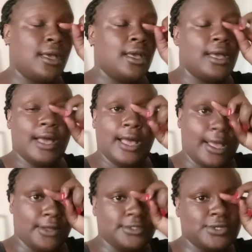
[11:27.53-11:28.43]
I
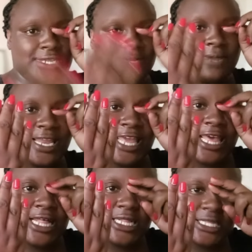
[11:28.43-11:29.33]
also did my
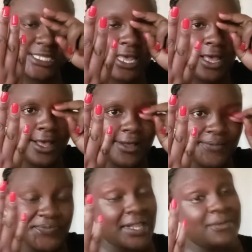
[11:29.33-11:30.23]
nails.
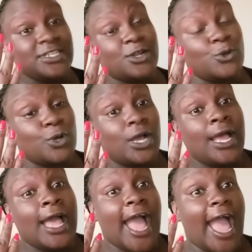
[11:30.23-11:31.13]
Let me tell you,
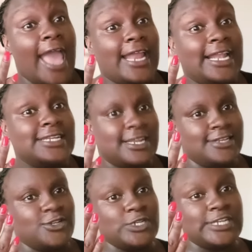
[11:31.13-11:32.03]
I literally
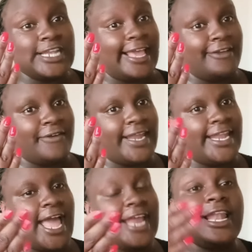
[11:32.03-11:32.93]
don't like red.
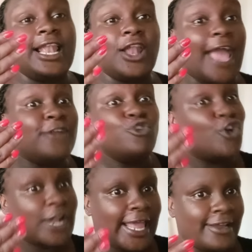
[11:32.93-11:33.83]
I do not
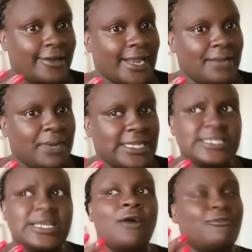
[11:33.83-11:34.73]
like red, but
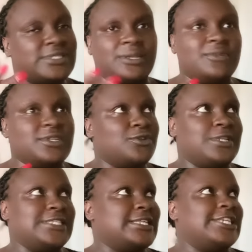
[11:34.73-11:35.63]
for some reason
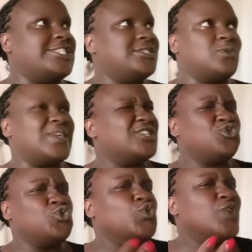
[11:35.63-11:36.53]
yesterday I just wanted to
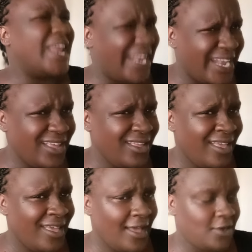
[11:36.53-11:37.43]
do red.
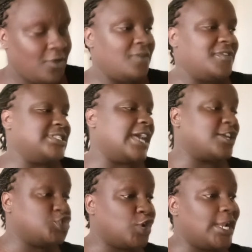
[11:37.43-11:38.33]
I don't know if it's
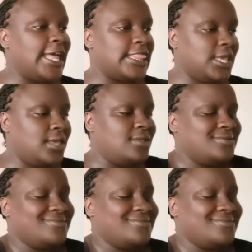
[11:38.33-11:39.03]
actually a thing.